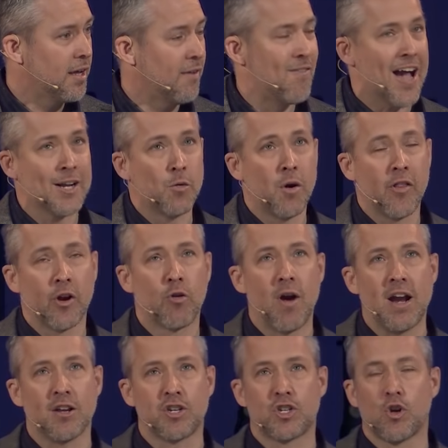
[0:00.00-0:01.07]
In fact, one of the
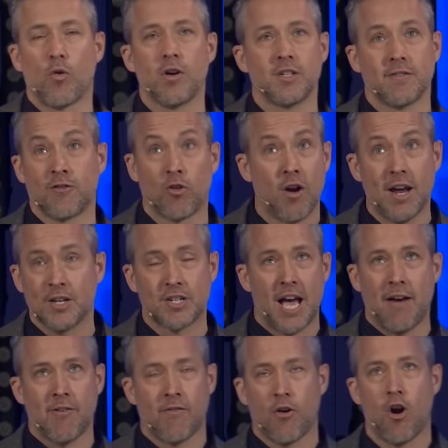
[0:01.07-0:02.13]
greatest stories of grace
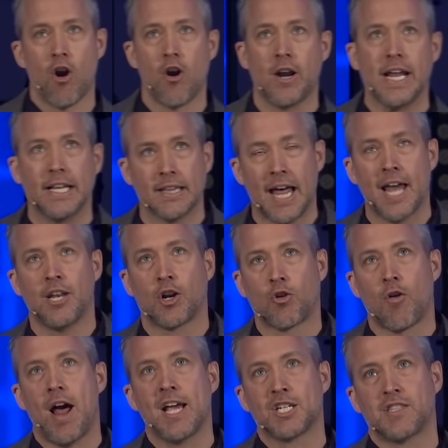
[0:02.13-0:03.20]
I've ever heard, he led to
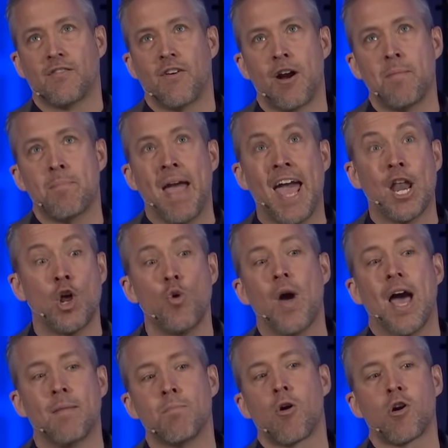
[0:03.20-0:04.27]
Christ the very man who
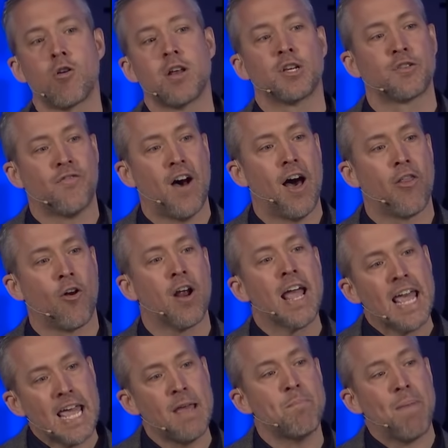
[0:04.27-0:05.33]
had murdered his father.
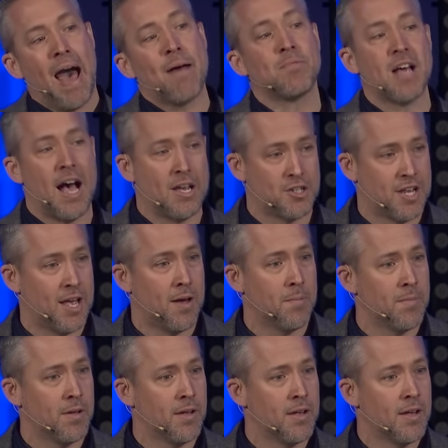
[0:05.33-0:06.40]
He baptized
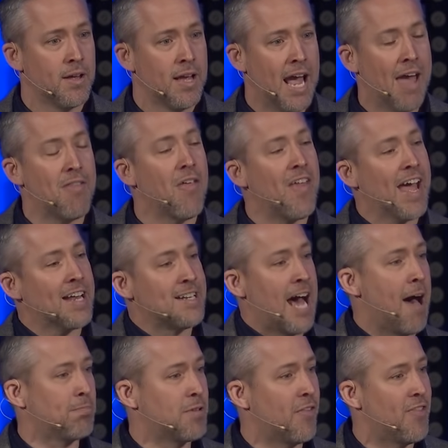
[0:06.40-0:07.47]
him, and then they
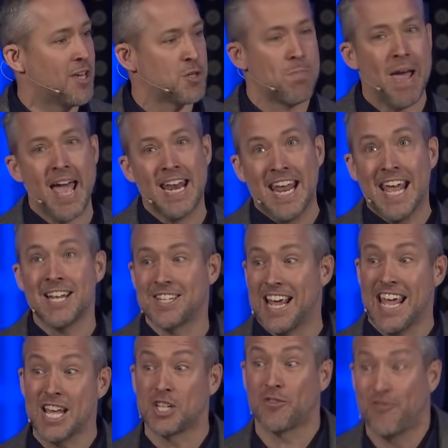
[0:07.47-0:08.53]
adopted this man
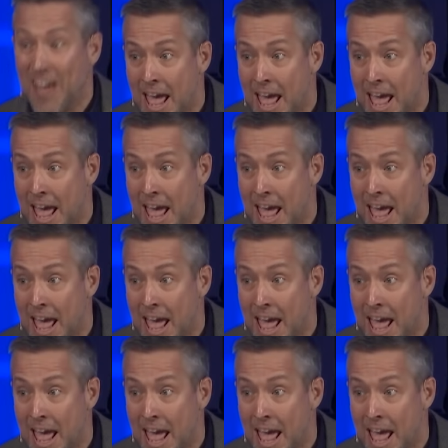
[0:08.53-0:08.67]
into his